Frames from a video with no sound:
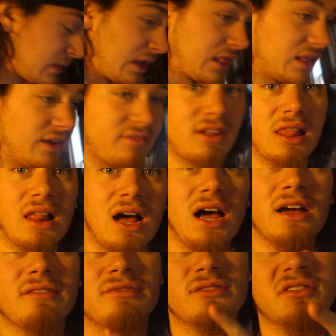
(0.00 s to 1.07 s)
living
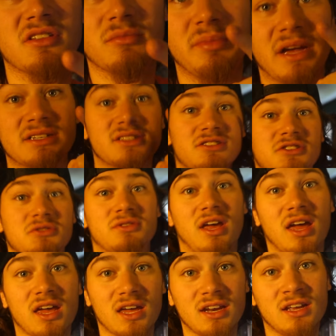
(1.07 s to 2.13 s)
life to the best as you
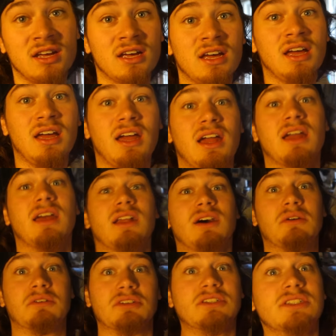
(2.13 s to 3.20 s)
can. And I
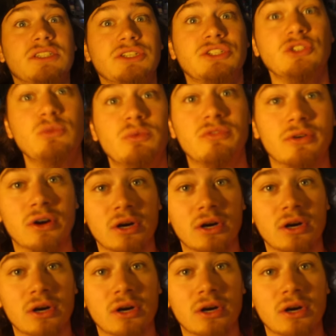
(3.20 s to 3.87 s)
will see you before